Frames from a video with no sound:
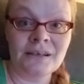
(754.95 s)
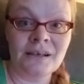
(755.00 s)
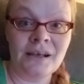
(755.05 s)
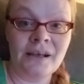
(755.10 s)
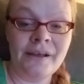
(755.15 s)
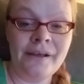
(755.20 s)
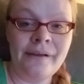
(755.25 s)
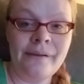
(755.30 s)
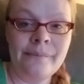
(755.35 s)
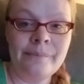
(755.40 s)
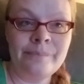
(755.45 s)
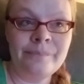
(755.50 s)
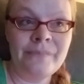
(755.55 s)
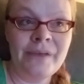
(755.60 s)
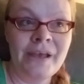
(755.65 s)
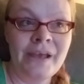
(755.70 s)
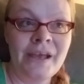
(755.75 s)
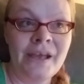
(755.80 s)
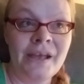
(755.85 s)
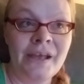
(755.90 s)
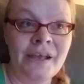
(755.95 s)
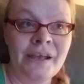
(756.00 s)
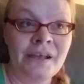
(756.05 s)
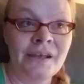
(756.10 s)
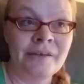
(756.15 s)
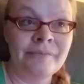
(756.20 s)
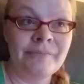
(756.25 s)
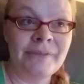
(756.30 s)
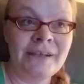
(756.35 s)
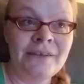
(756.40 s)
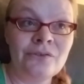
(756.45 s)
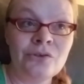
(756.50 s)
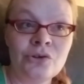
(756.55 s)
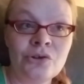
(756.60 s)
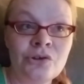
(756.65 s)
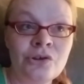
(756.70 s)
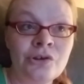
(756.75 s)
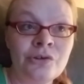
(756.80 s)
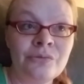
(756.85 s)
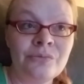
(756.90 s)

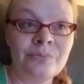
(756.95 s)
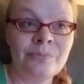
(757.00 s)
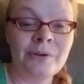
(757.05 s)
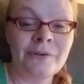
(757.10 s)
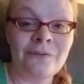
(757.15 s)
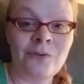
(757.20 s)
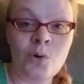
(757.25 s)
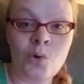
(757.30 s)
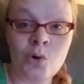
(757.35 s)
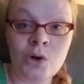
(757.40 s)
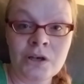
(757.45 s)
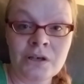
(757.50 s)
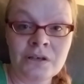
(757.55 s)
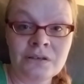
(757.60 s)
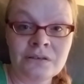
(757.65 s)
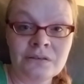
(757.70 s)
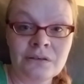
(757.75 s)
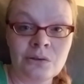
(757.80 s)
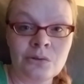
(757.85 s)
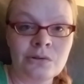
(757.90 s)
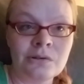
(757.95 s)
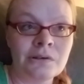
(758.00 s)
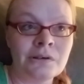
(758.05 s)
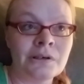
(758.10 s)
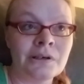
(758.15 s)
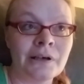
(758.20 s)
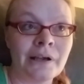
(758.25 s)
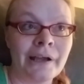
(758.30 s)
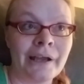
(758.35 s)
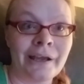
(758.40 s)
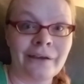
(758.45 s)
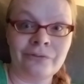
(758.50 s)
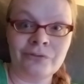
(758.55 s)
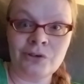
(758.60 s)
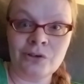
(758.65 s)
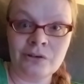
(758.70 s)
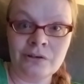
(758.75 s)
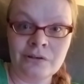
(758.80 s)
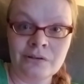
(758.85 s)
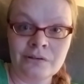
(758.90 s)
either before or
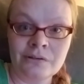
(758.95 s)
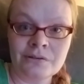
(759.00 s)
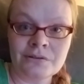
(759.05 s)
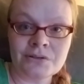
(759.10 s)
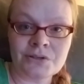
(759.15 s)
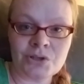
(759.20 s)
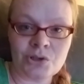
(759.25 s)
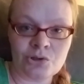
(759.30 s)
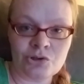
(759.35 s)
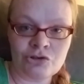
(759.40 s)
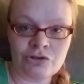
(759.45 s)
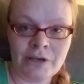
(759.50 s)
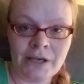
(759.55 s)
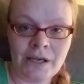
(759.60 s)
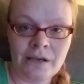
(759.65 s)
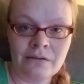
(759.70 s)
after surgery.